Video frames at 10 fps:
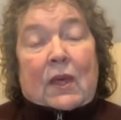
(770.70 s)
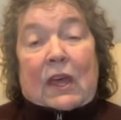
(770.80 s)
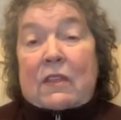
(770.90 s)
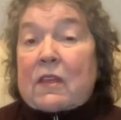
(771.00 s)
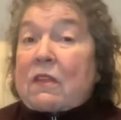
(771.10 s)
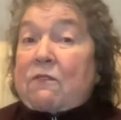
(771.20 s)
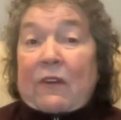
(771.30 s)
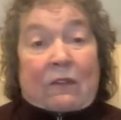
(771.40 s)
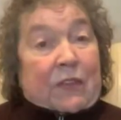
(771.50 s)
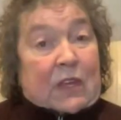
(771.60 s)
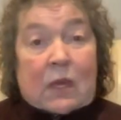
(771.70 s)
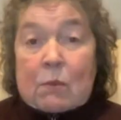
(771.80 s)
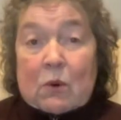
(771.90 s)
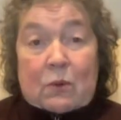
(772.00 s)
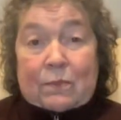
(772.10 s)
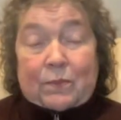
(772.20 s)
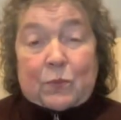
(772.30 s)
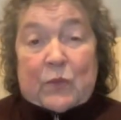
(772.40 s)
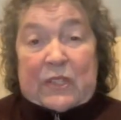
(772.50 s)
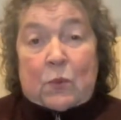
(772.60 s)
And then they found the chemo
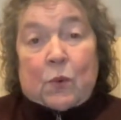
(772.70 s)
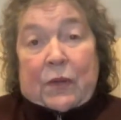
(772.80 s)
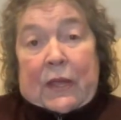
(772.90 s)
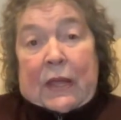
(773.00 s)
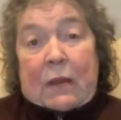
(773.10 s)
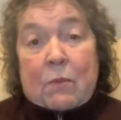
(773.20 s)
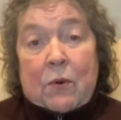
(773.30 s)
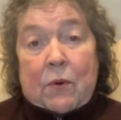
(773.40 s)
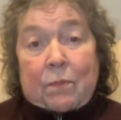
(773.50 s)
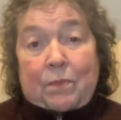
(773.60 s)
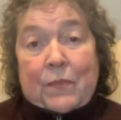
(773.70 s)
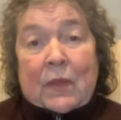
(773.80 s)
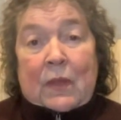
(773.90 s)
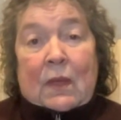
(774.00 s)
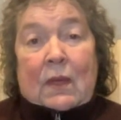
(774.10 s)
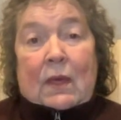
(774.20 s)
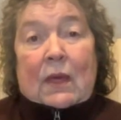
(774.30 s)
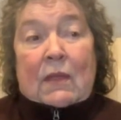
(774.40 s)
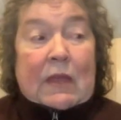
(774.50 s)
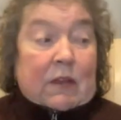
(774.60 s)
wasn't working anymore,
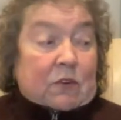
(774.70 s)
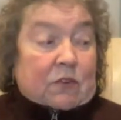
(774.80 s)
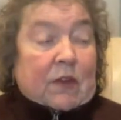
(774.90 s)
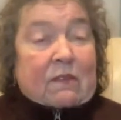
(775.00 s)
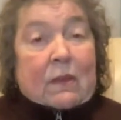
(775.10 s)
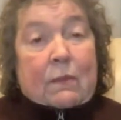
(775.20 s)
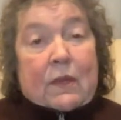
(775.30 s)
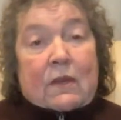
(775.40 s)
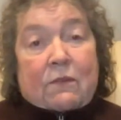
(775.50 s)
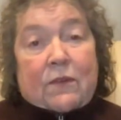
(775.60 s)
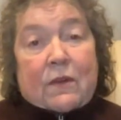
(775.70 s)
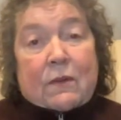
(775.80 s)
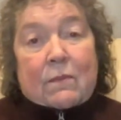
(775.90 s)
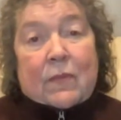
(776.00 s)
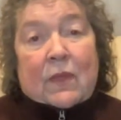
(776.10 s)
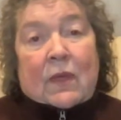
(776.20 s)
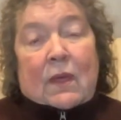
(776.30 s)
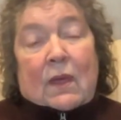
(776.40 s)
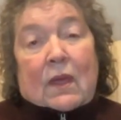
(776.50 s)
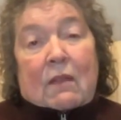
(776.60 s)
and they had to try something different.
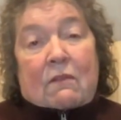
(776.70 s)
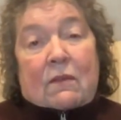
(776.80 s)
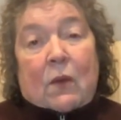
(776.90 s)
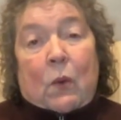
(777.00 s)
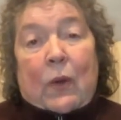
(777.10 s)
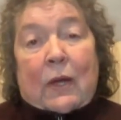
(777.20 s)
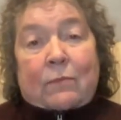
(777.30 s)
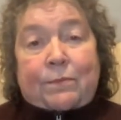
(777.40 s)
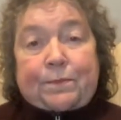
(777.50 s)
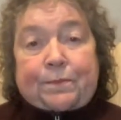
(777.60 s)
And so um,